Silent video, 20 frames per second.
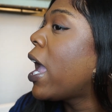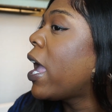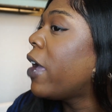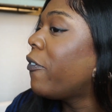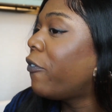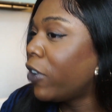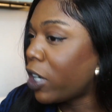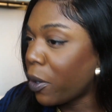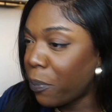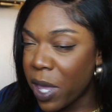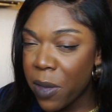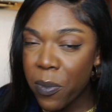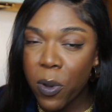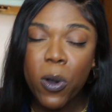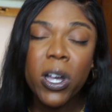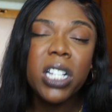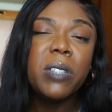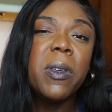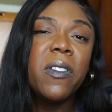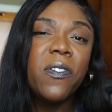For the people
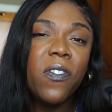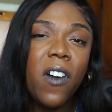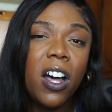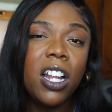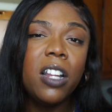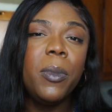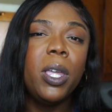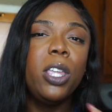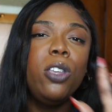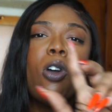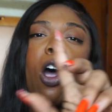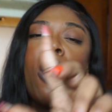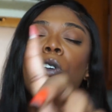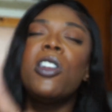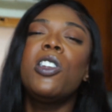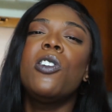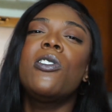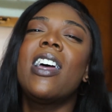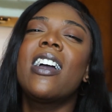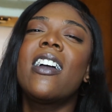who have been following me, you
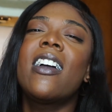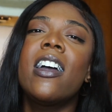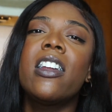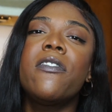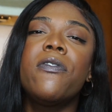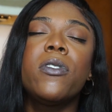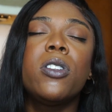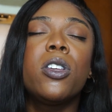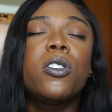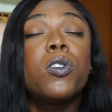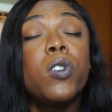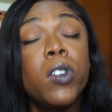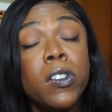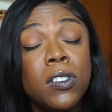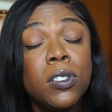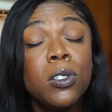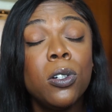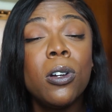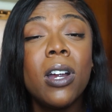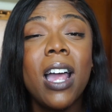already know that I got it from the thrift
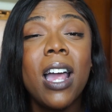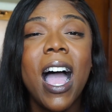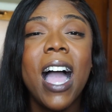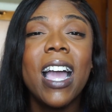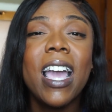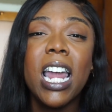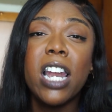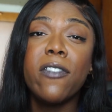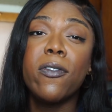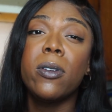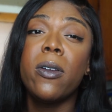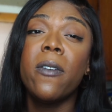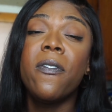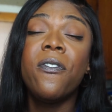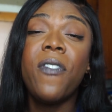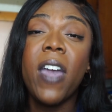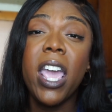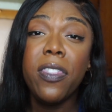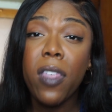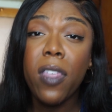store. I got it from the
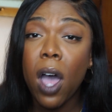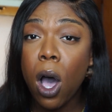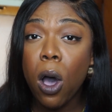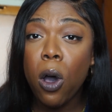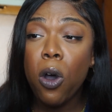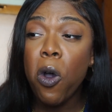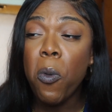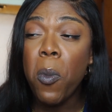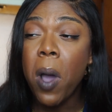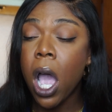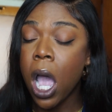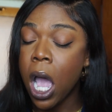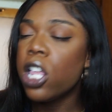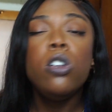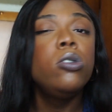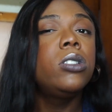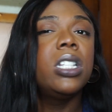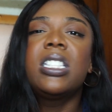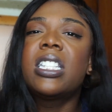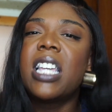Faith Home.
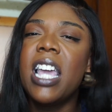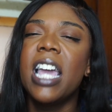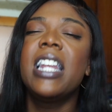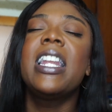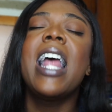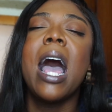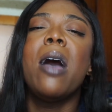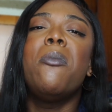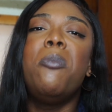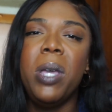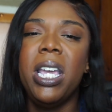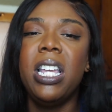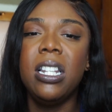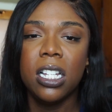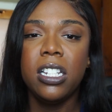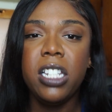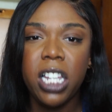You just cannot beat the